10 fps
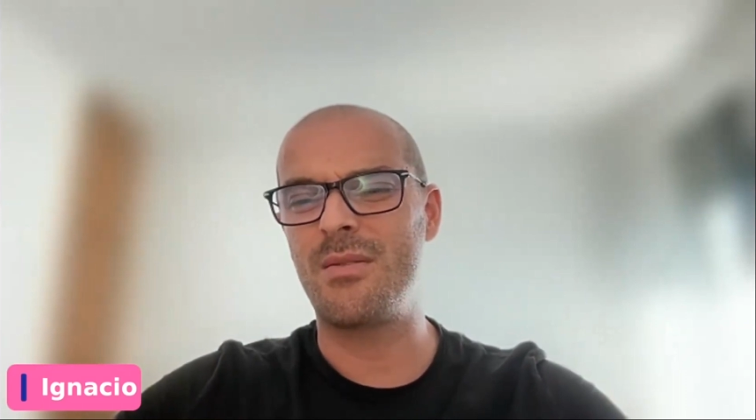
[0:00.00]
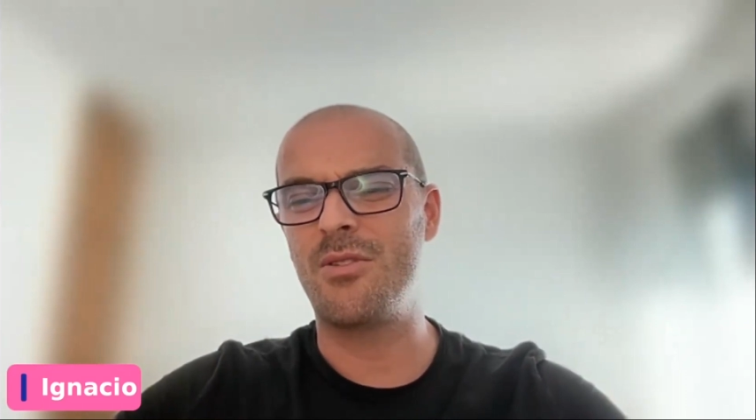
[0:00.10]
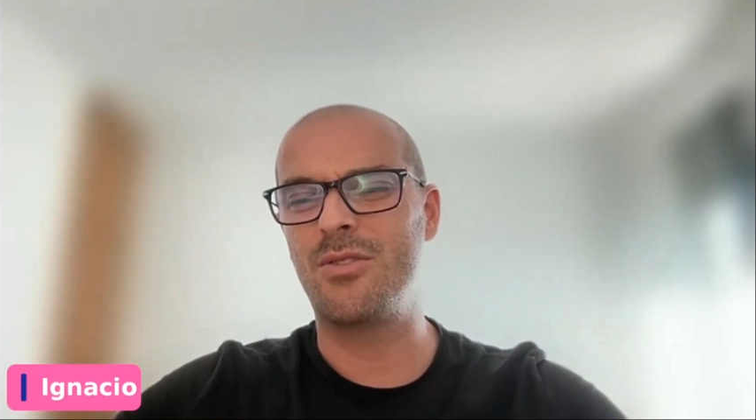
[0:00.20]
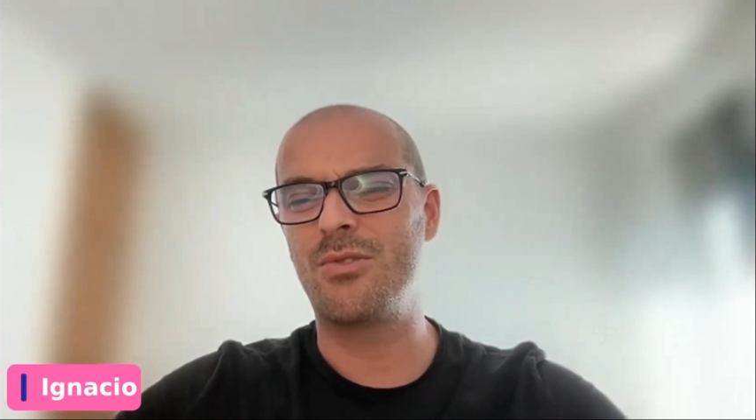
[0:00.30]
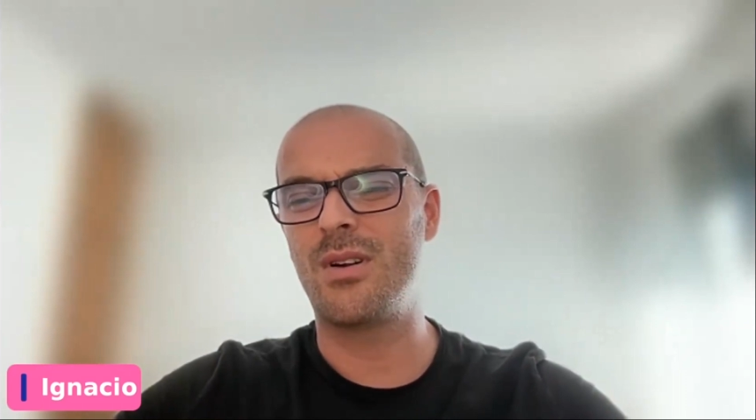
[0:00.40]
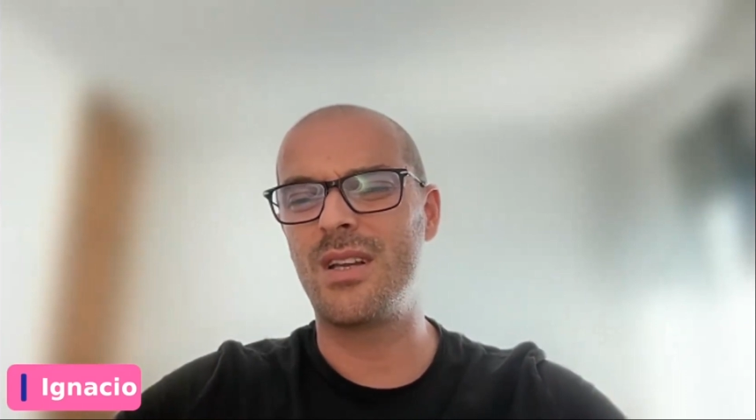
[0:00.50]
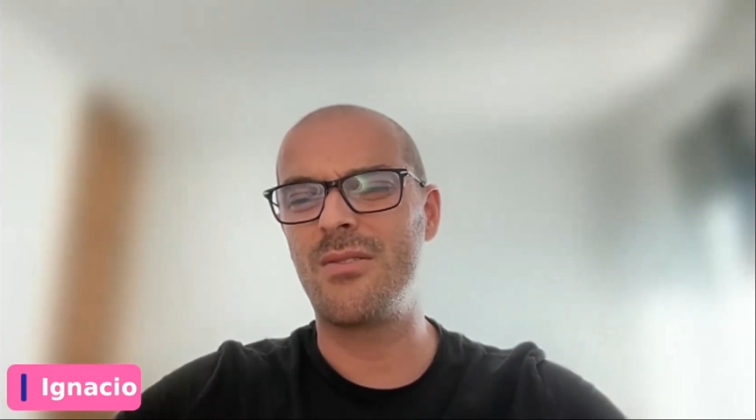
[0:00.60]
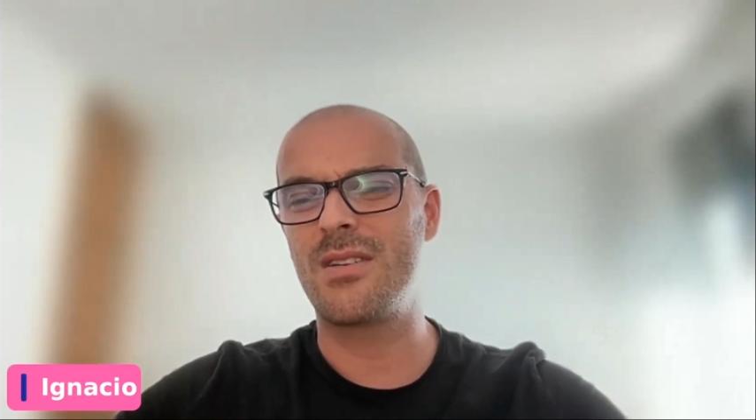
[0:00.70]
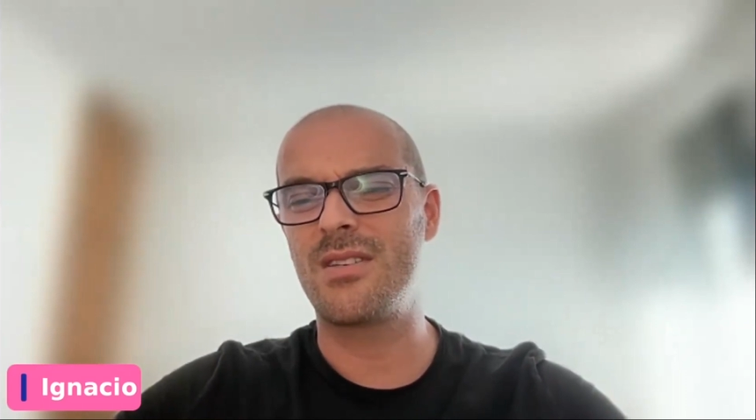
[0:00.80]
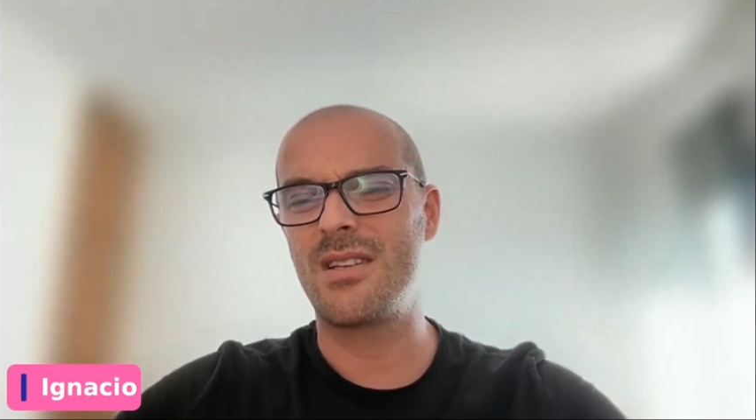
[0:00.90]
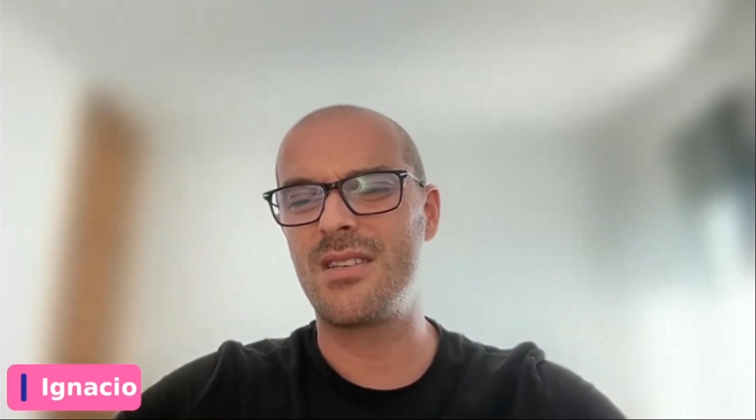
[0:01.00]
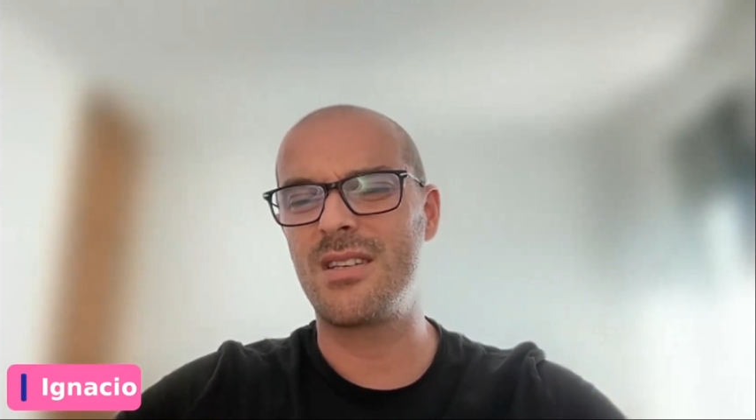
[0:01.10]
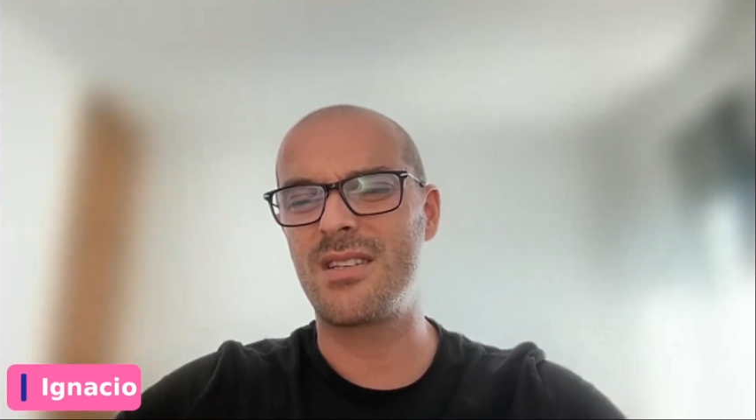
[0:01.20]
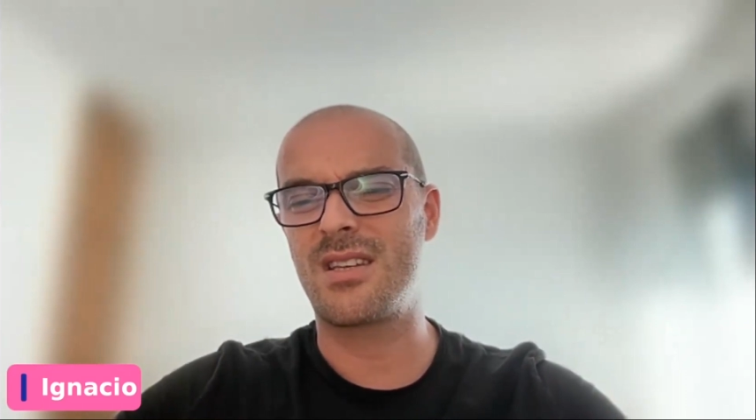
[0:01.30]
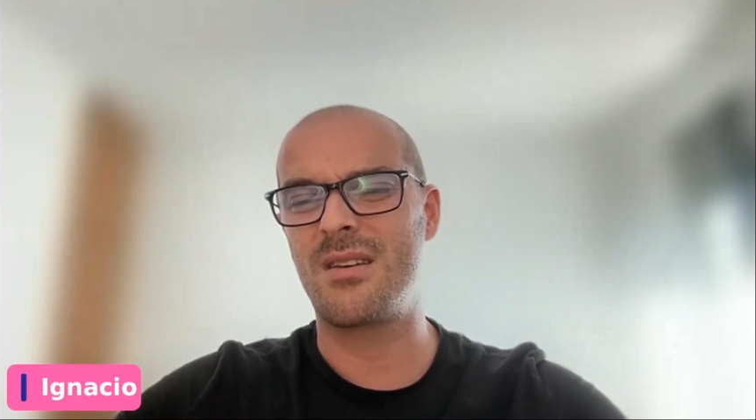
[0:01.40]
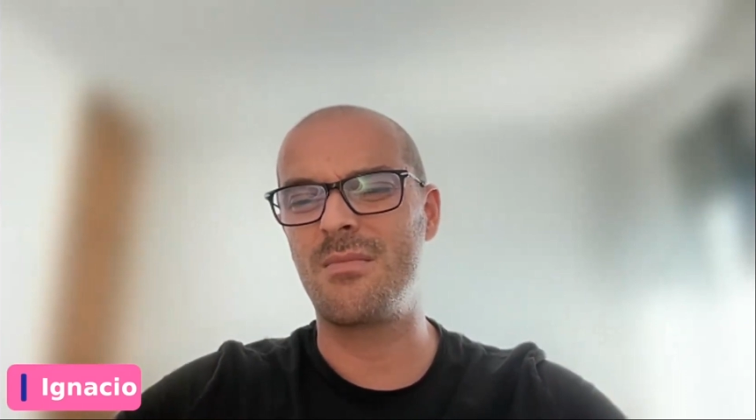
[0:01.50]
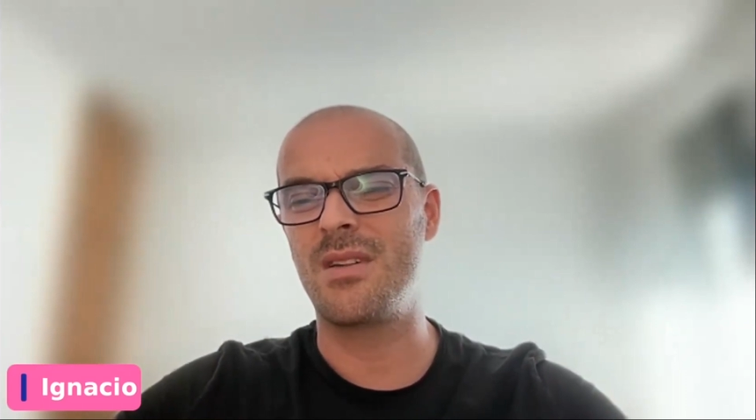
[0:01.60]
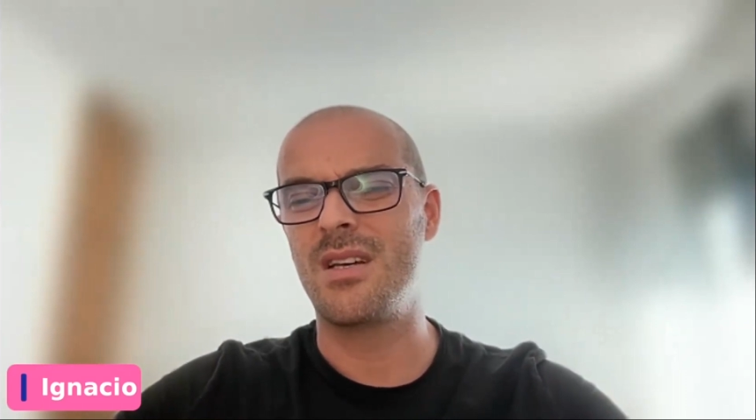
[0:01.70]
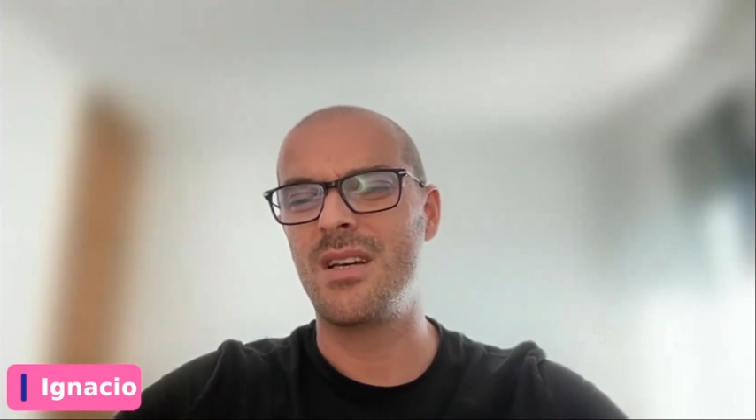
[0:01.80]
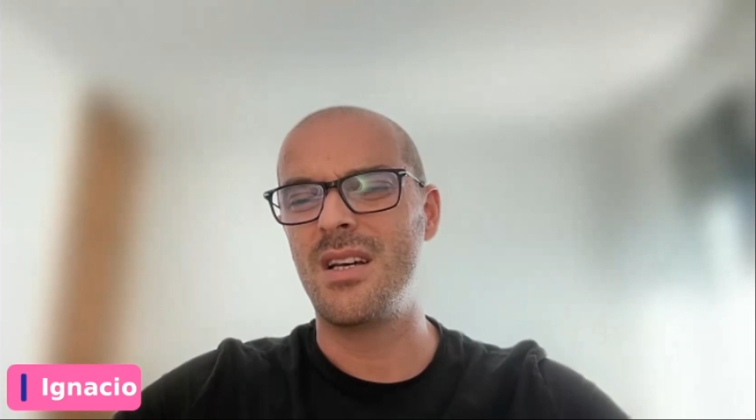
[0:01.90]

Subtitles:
move to an e-residency scheme.